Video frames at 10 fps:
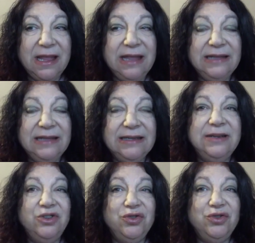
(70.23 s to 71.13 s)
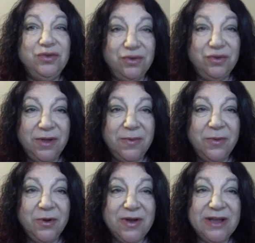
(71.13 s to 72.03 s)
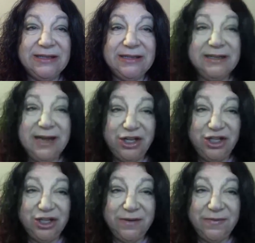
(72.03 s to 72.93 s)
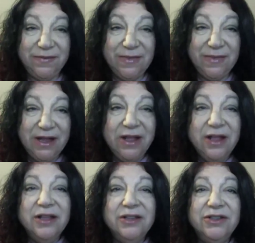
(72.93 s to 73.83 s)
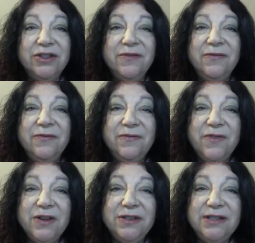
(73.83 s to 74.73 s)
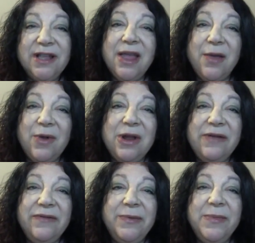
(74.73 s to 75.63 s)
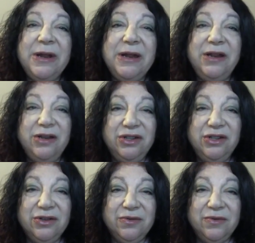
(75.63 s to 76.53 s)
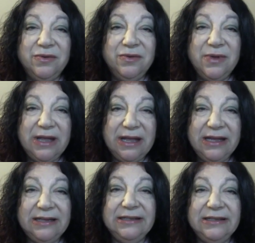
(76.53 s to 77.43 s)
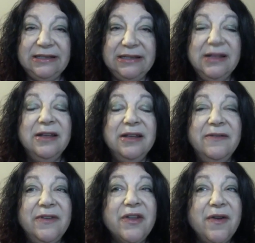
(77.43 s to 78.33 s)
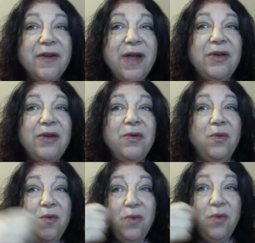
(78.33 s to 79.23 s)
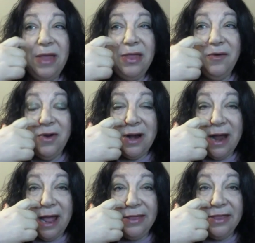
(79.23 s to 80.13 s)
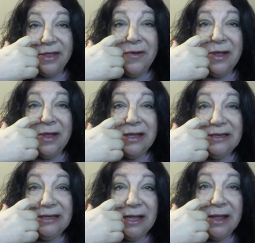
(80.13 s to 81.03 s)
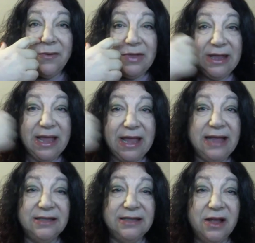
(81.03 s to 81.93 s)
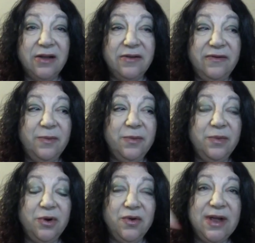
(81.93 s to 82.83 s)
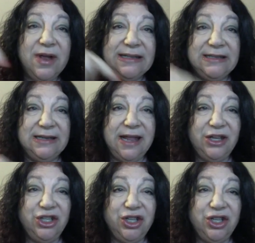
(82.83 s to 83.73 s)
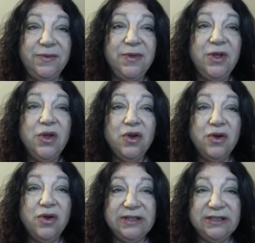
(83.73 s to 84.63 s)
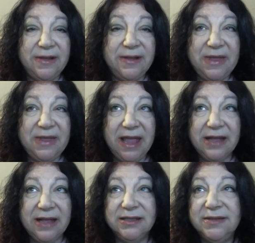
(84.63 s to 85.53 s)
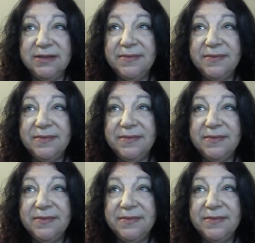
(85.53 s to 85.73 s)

is it truly procrastination. So the first thing I want everybody to do is figure out whether or not they're really dealing with a case of procrastination or it's something else.